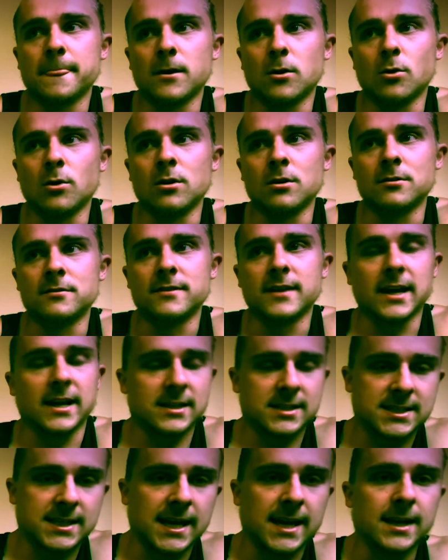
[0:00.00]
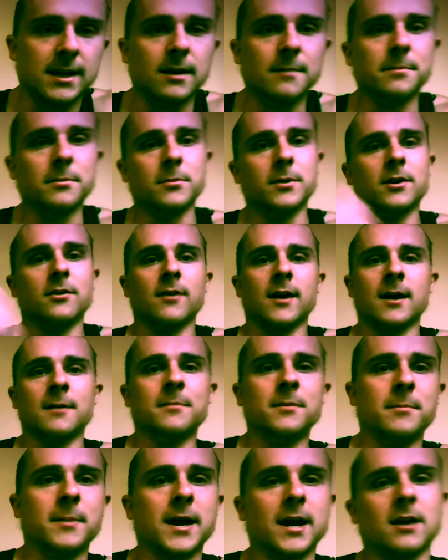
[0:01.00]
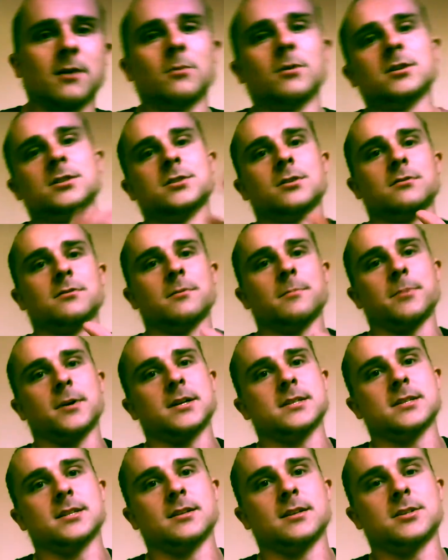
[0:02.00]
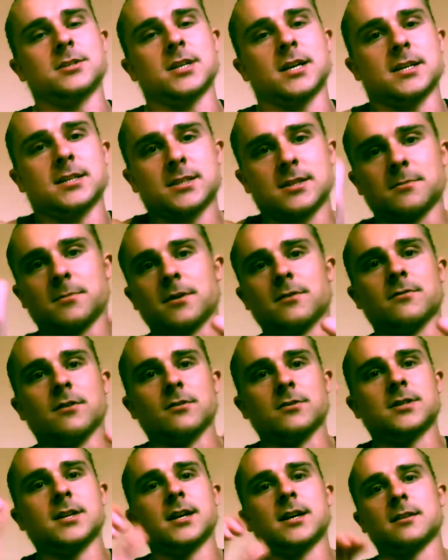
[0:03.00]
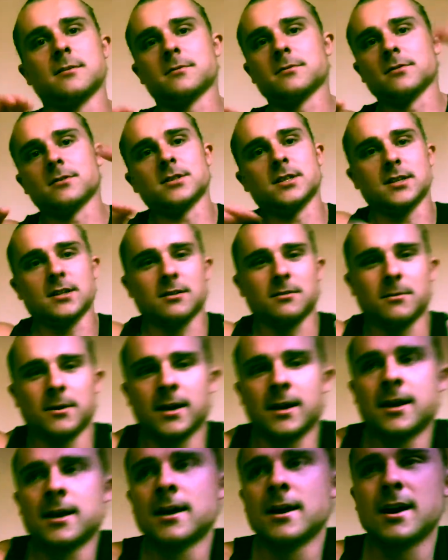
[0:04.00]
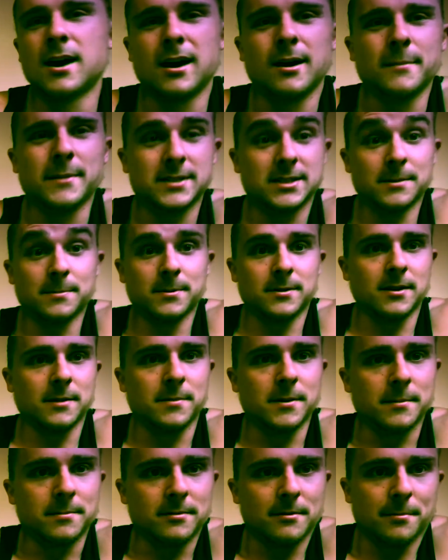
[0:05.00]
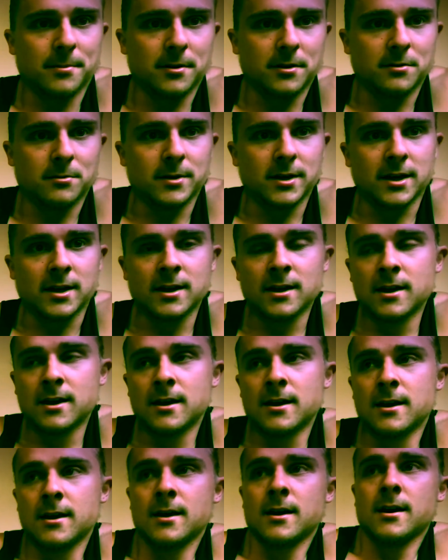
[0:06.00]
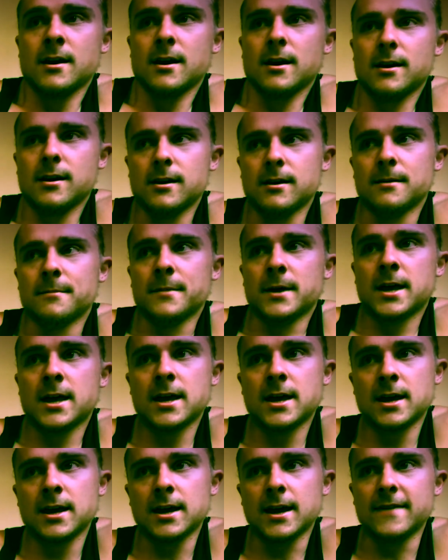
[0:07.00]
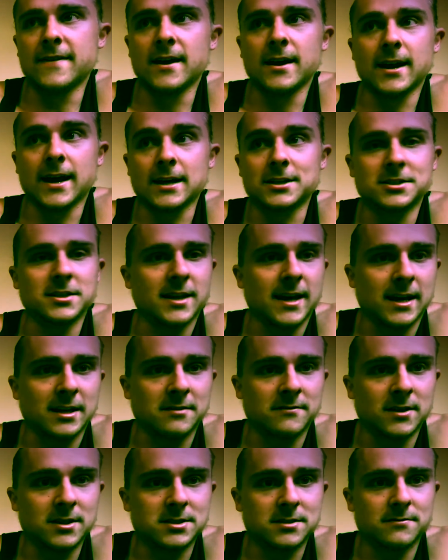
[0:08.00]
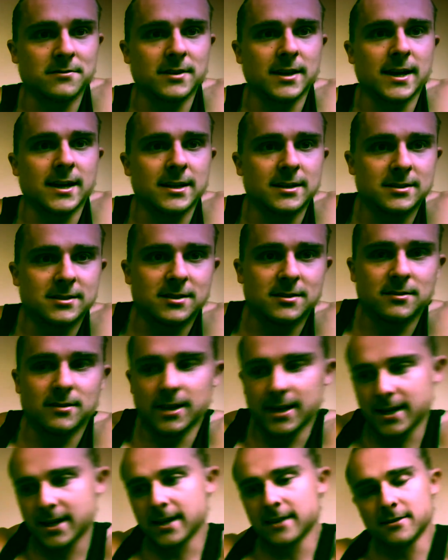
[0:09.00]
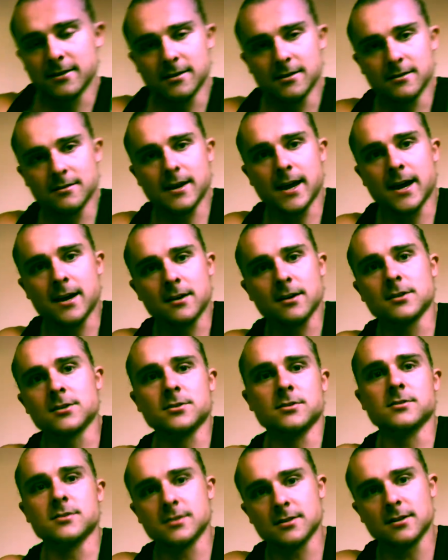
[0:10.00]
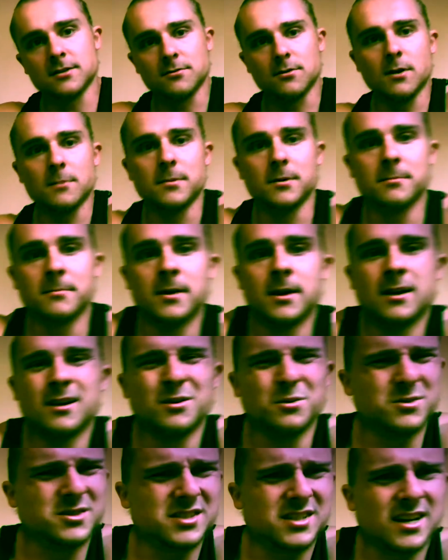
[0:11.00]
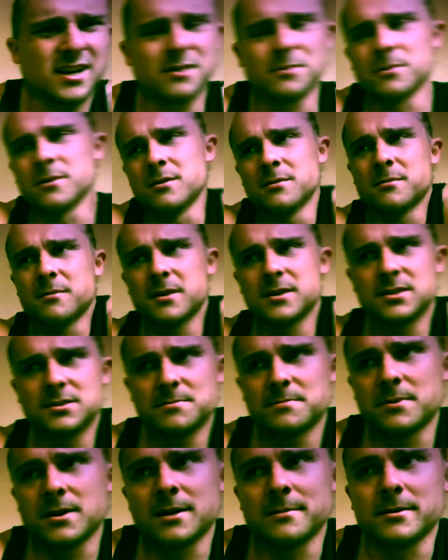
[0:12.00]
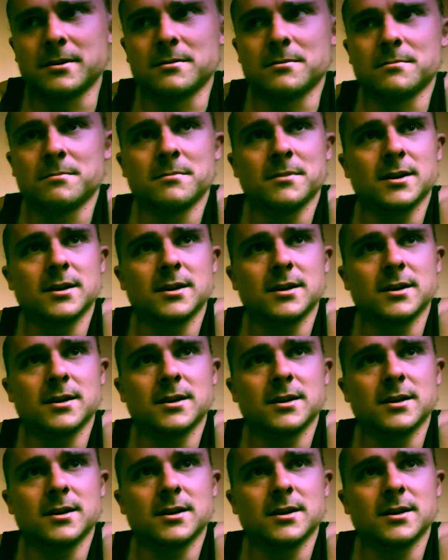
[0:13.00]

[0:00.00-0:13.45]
Or they can stand up and we grab the back of one shoulder, press on the chest, and we rotate, and then we rotate the other way. And typically people are pretty weak. And then actually the activation for that is to like hit the adductors and then rub them, which is kind of weird. Is probably in